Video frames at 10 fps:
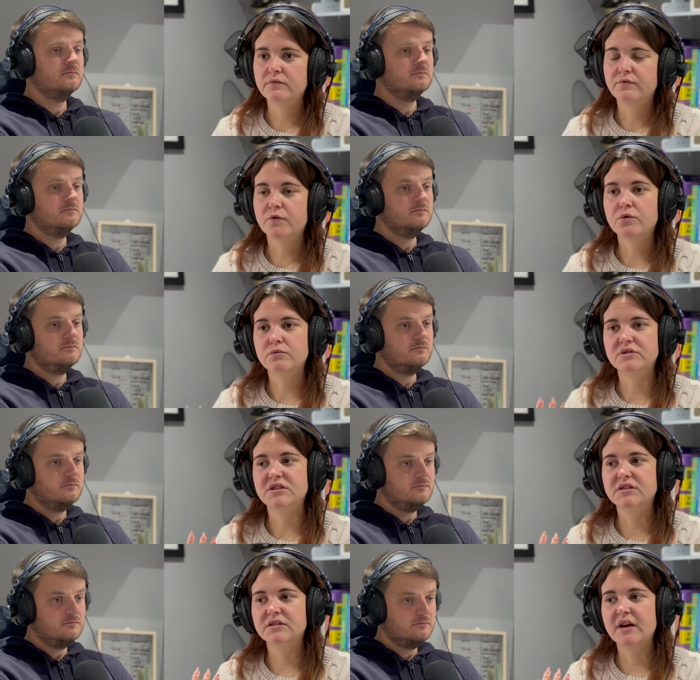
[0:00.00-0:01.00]
Speaker 1: thought would
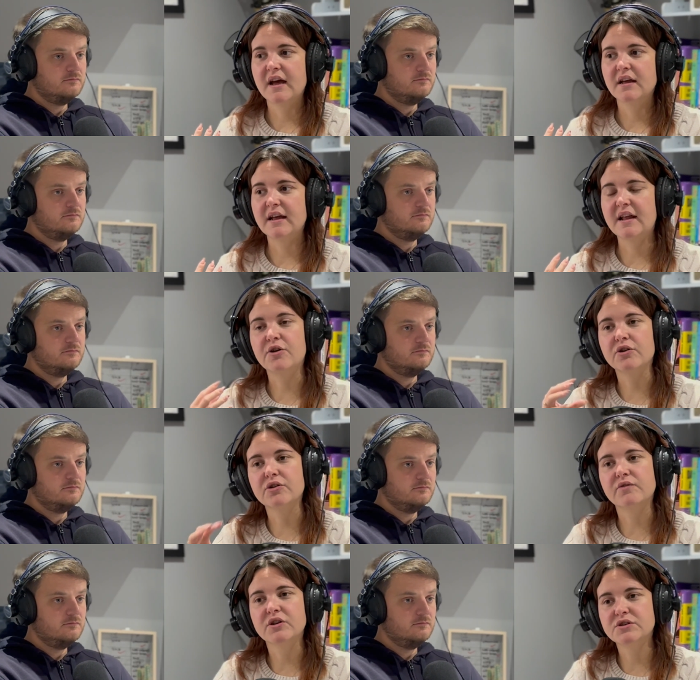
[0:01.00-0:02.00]
I got, got the
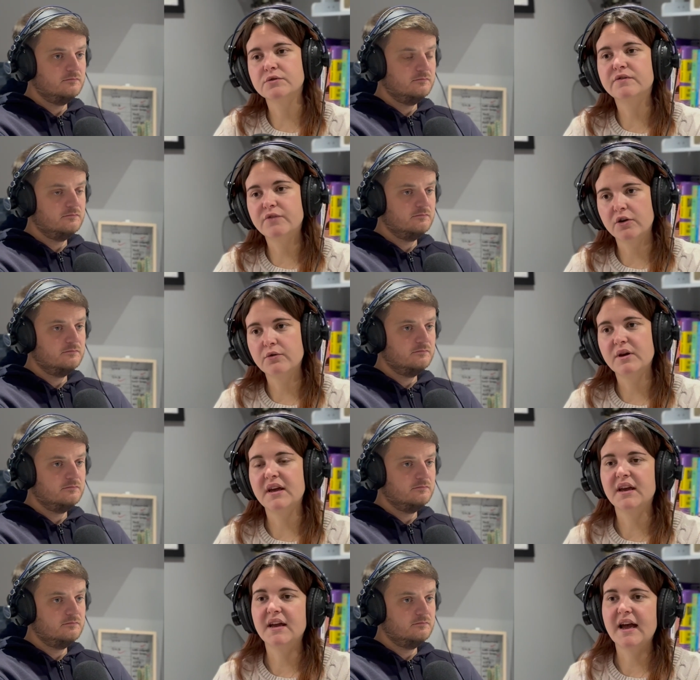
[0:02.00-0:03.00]
right sort of
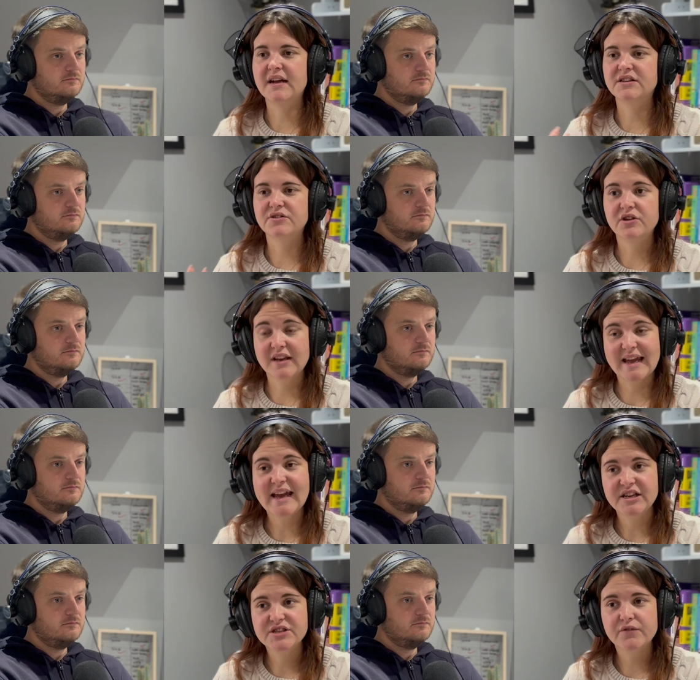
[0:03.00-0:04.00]
following and an
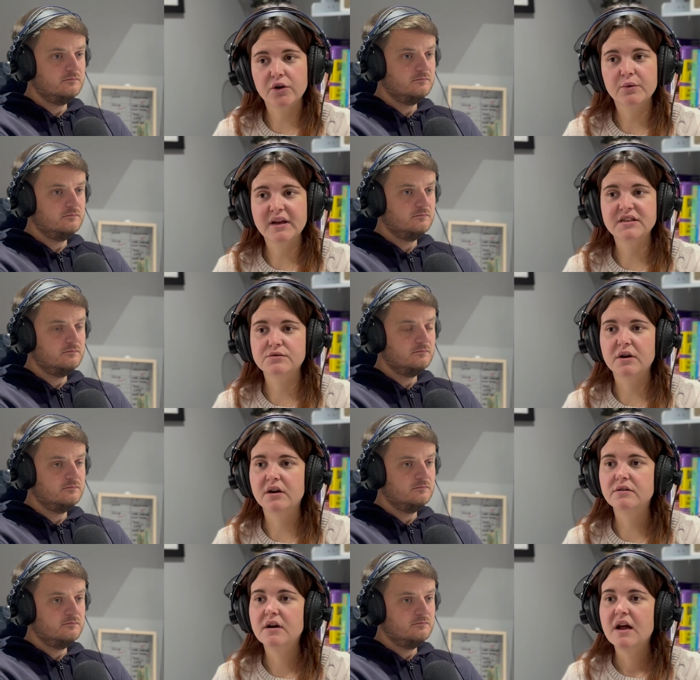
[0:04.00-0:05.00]
engaged following as
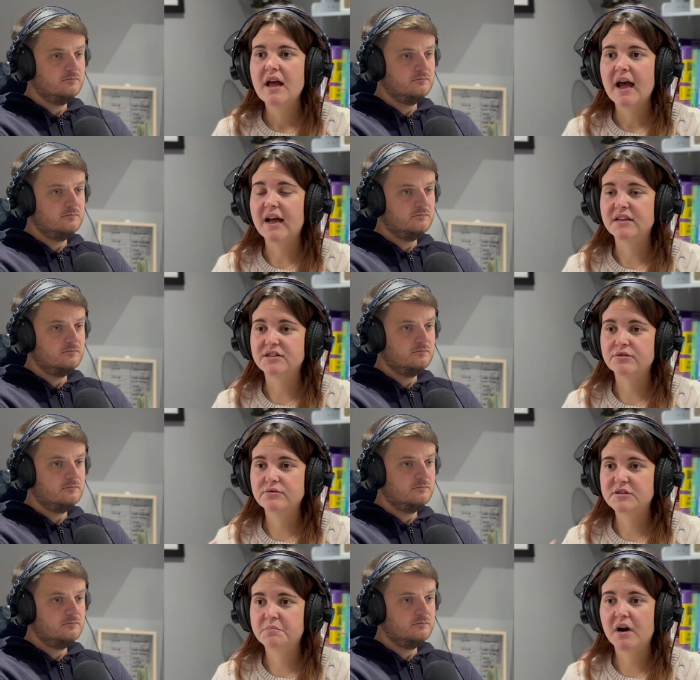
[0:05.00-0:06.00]
well, and
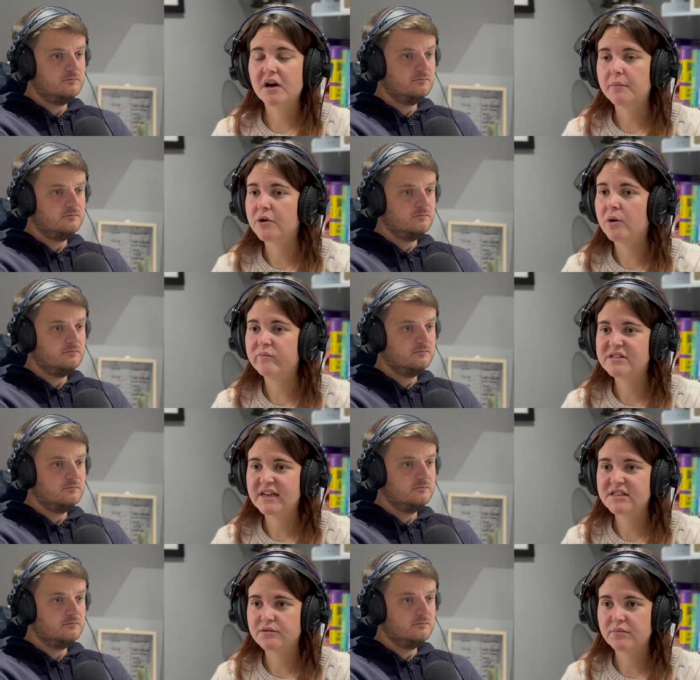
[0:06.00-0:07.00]
spark up a
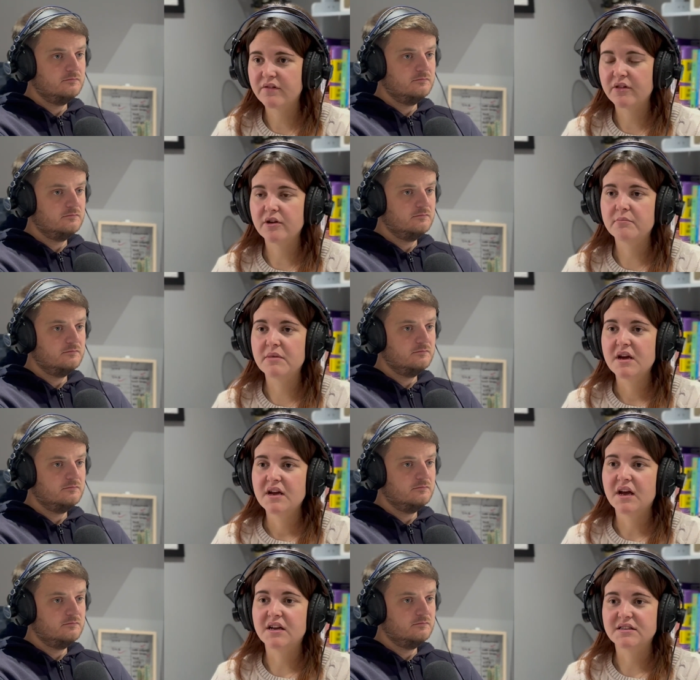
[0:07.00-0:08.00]
conversation with them
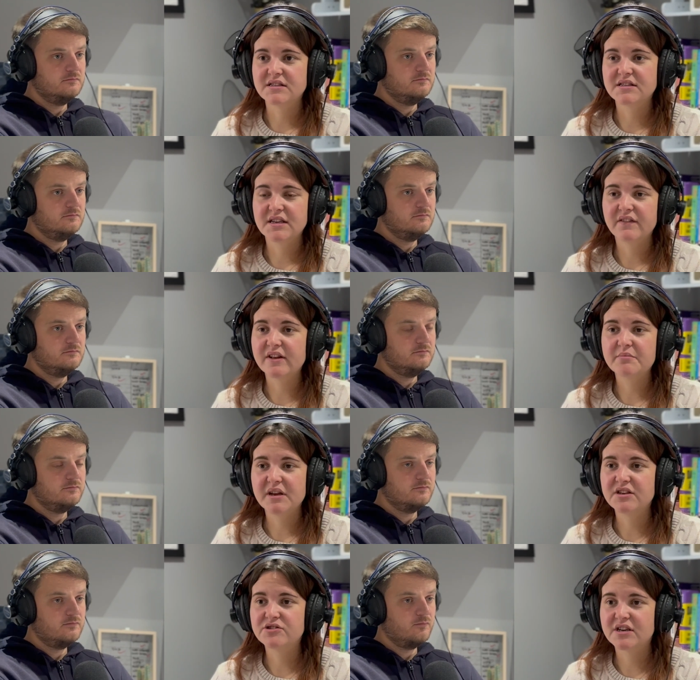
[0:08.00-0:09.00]
and see if they'd be
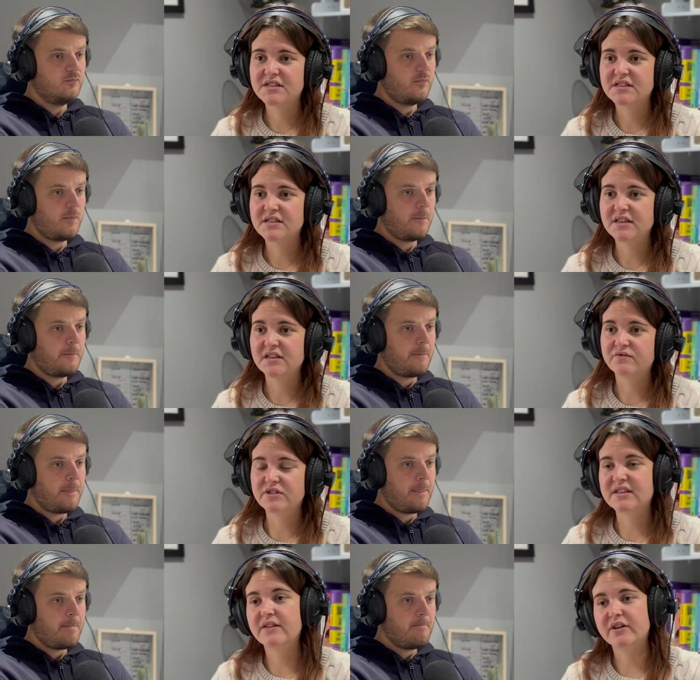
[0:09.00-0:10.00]
interested in
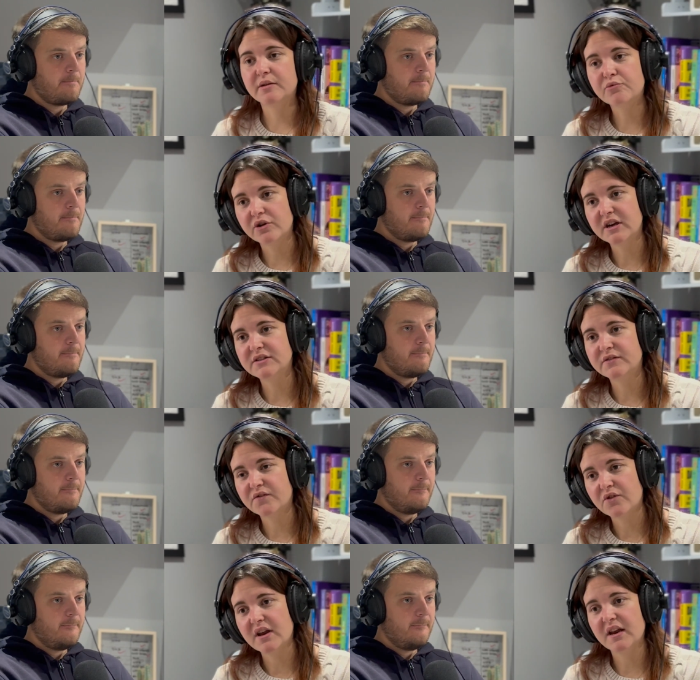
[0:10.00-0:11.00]
receiving the product for
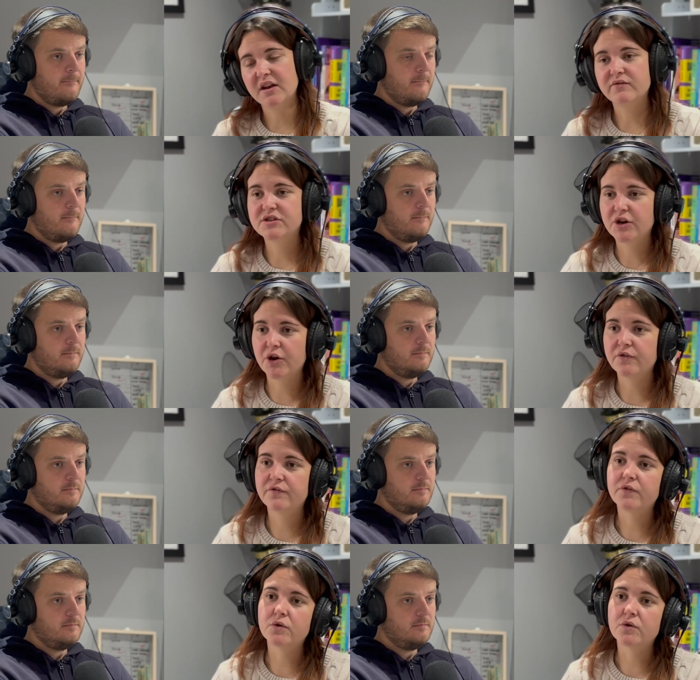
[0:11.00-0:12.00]
free in return
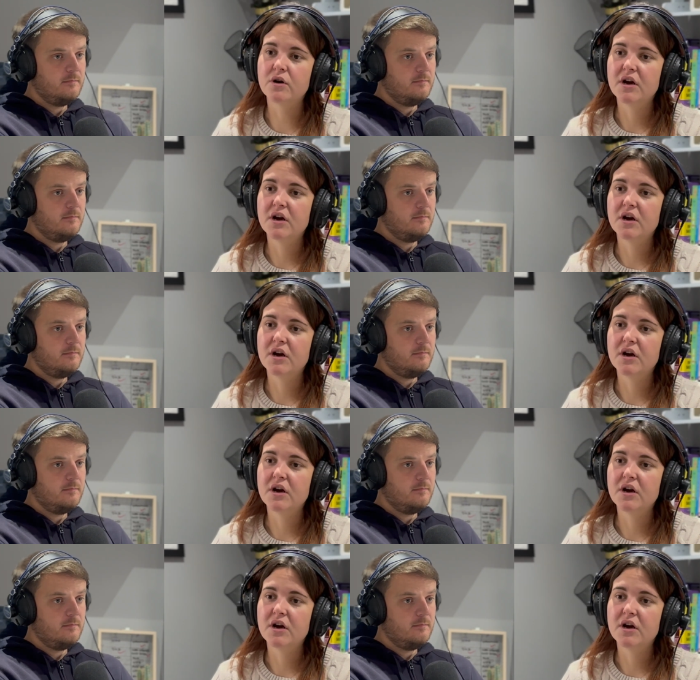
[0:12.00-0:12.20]
for